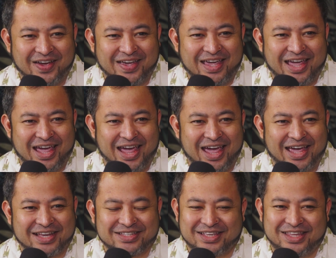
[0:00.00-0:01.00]
Yeah,
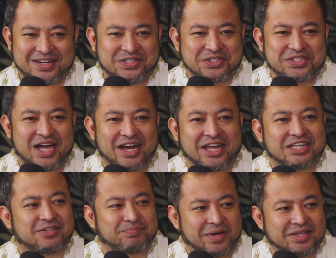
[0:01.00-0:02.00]
because like they're just not
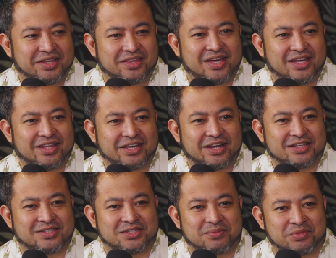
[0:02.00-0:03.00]
expecting that, like
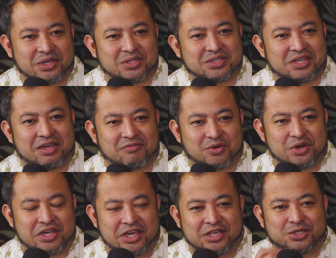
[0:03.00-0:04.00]
that something savory
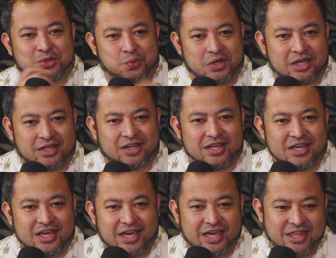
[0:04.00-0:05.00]
is sweet
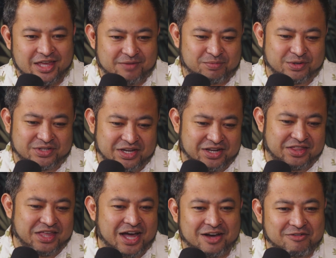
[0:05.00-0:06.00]
and then presented
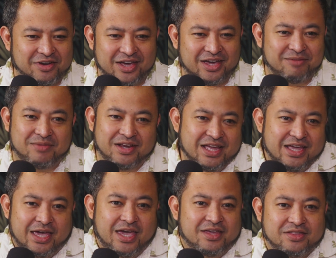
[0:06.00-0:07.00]
that way. But
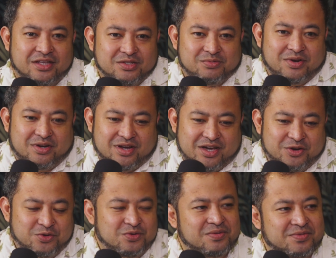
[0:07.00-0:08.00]
hey, that's what I
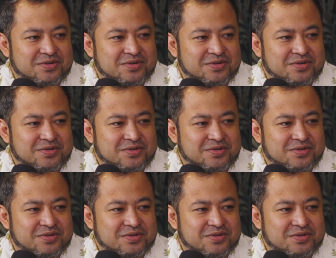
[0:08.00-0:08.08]
grew up